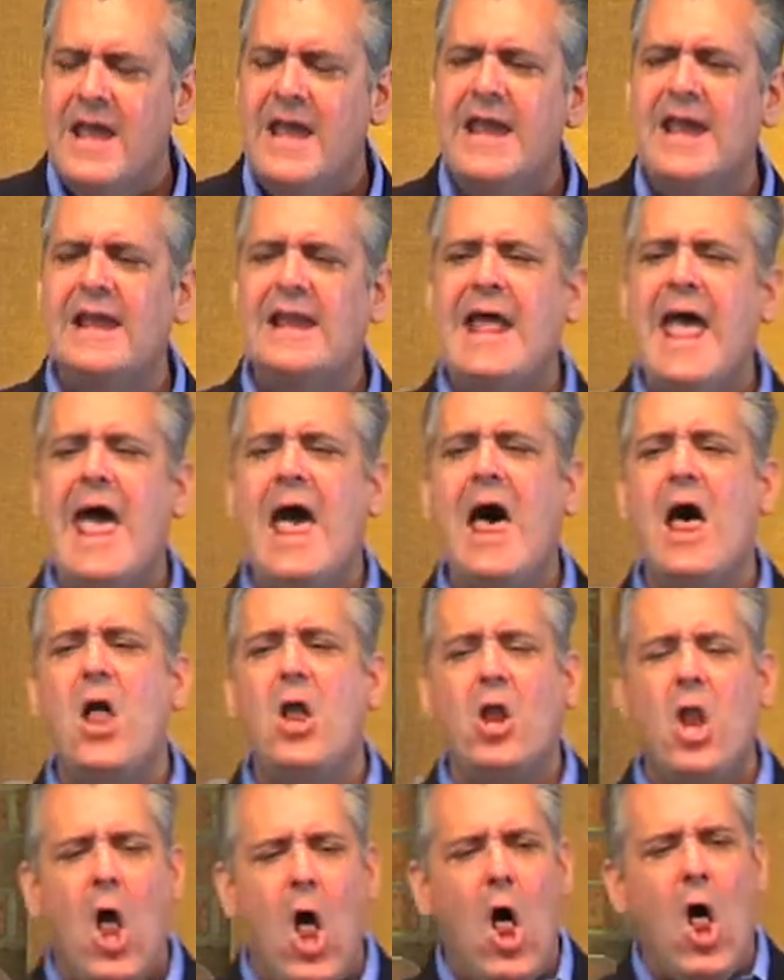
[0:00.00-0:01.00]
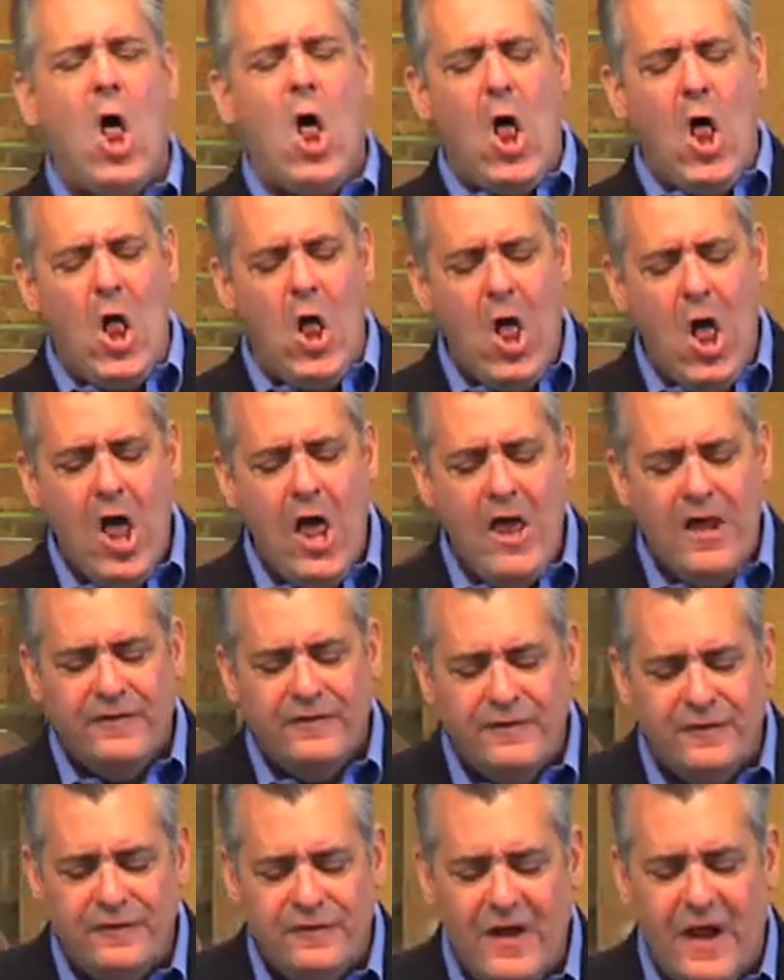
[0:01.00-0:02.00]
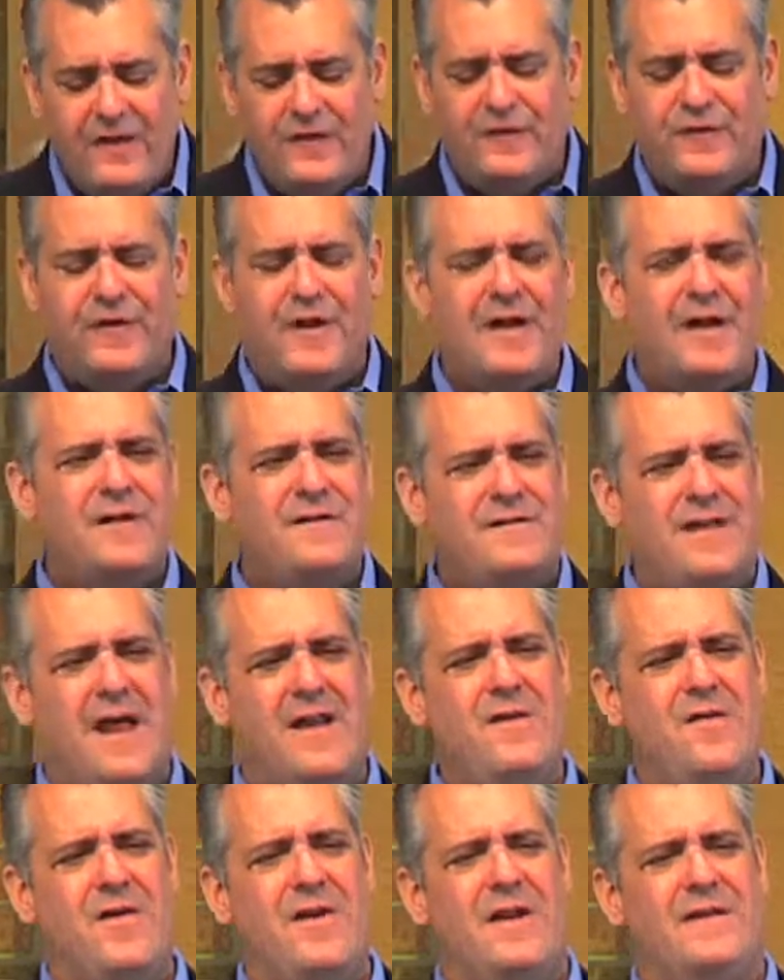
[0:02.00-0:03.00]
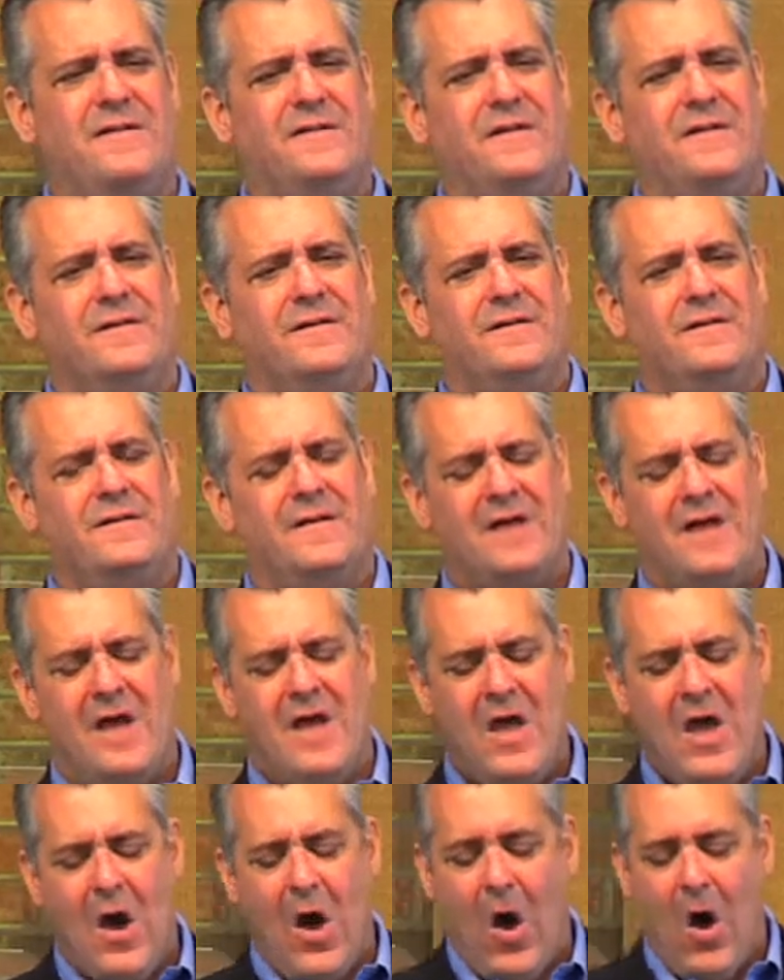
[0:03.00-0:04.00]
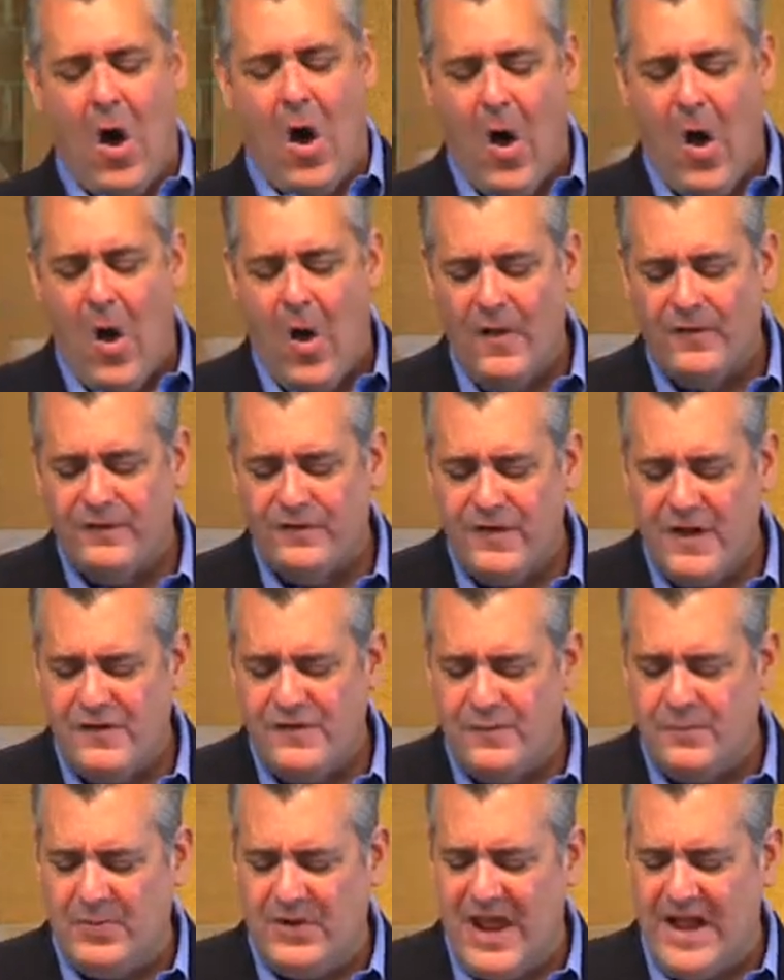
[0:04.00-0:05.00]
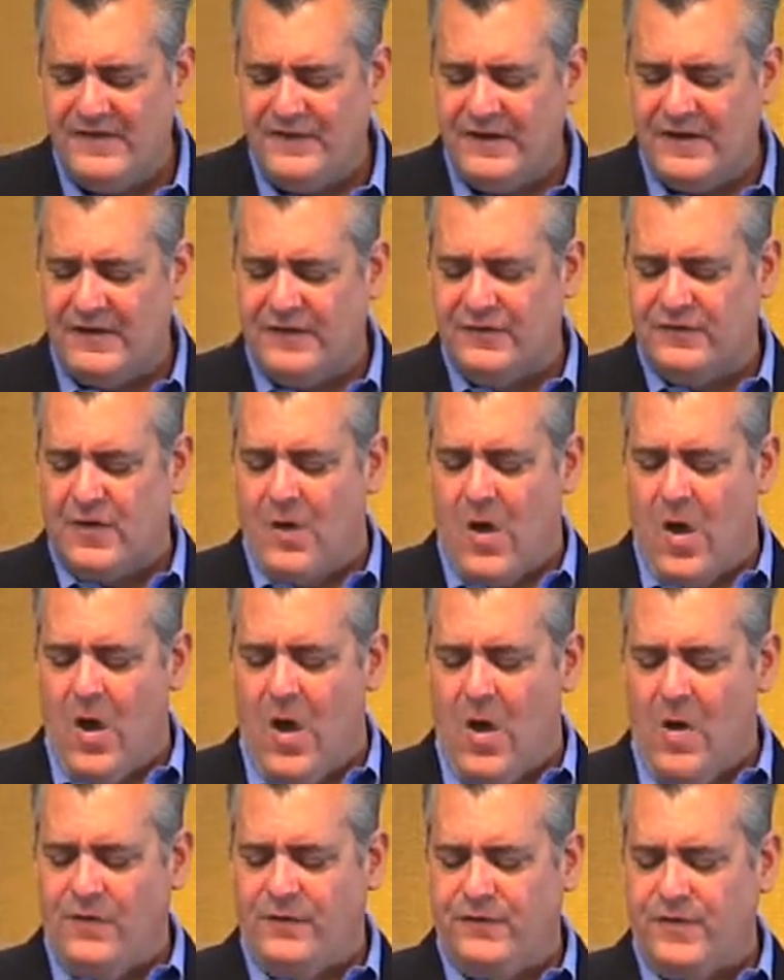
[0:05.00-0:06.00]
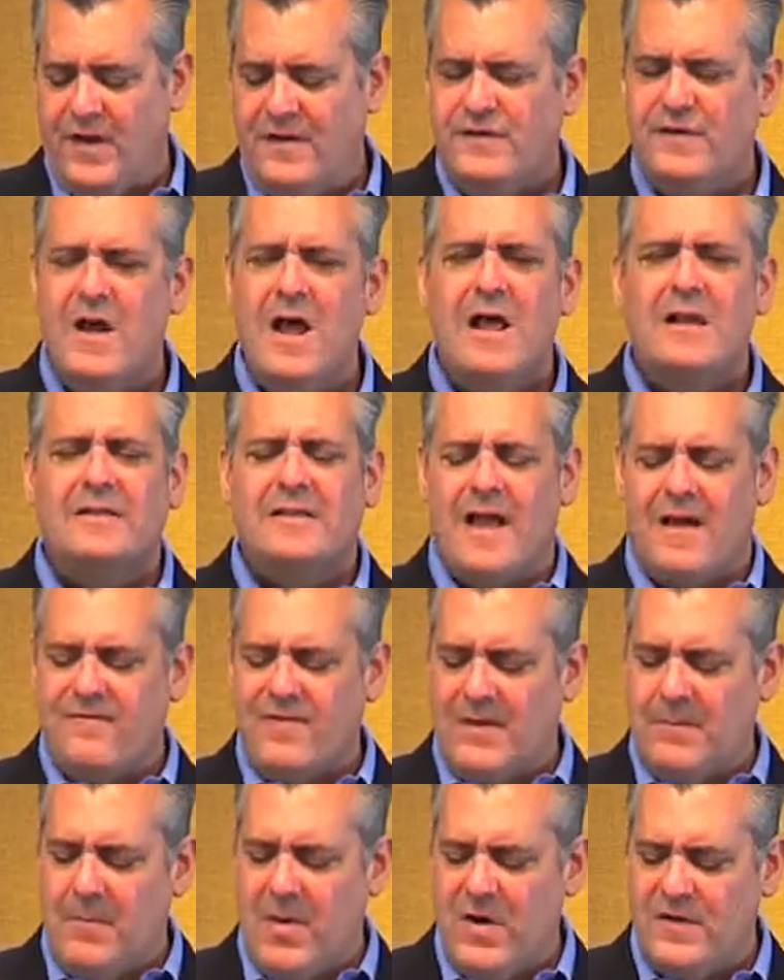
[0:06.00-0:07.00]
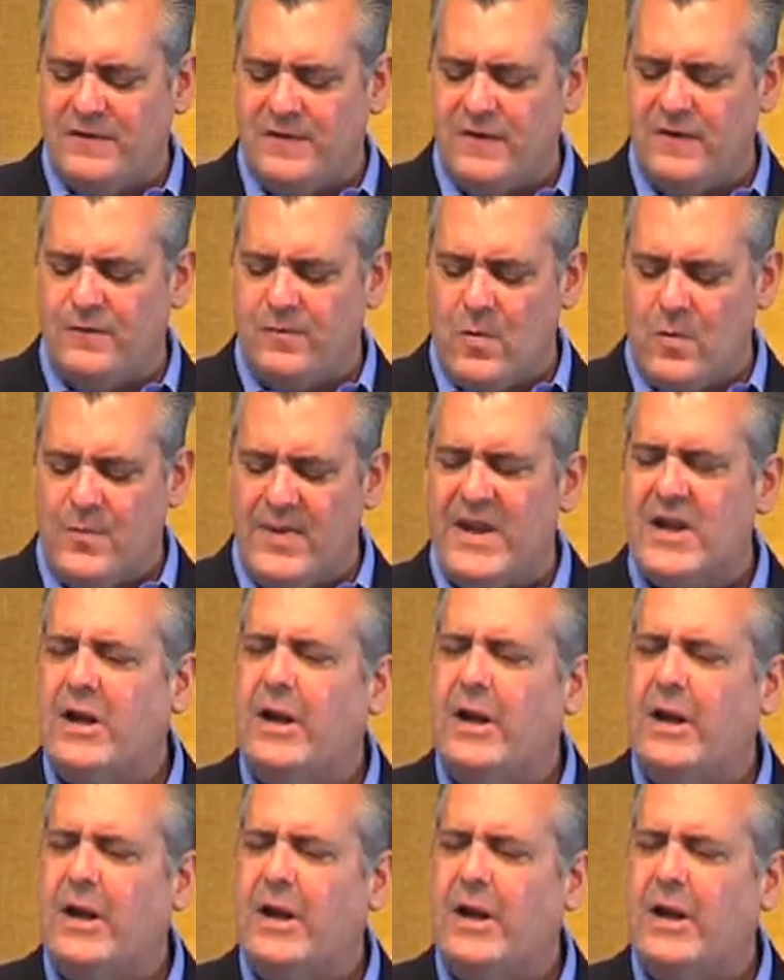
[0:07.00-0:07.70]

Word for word: In hell, all such tendernesses all such blessings, all such loving mercies will be